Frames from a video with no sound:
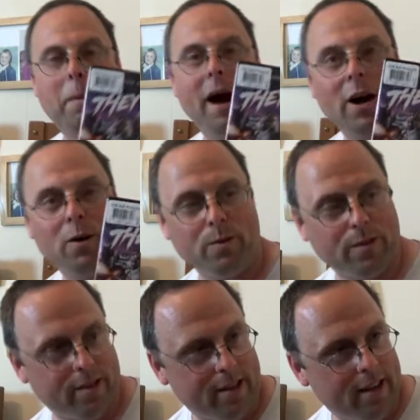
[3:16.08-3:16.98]

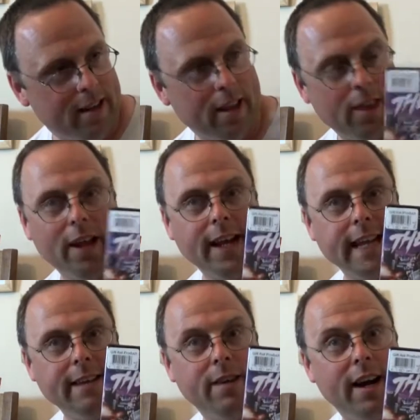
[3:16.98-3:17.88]
Pound They
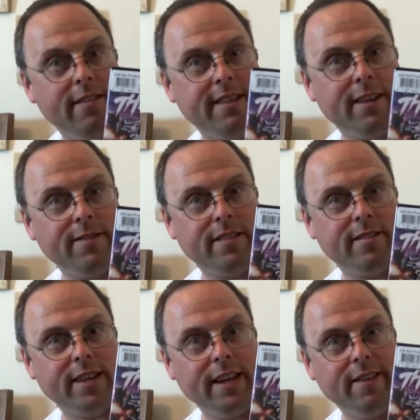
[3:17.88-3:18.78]
Live. I already have this
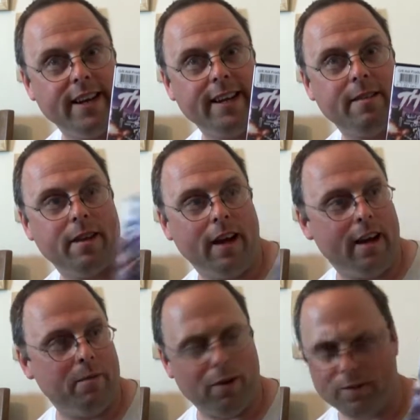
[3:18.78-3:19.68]
on DVD,
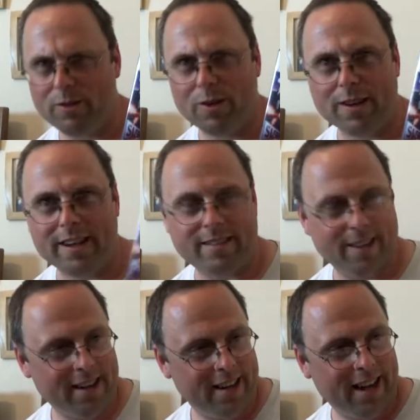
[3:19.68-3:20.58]
but I saw this
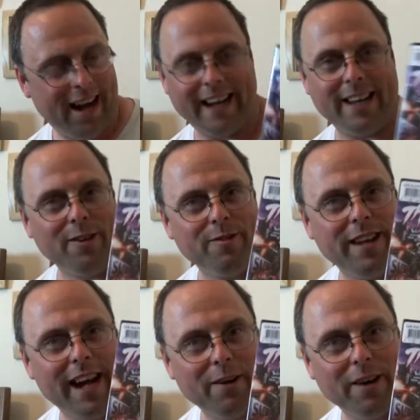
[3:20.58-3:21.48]
and I love the
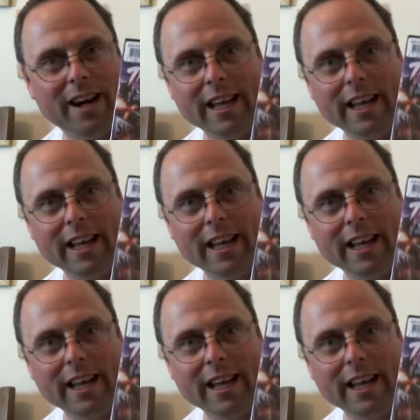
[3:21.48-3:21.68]
artwork.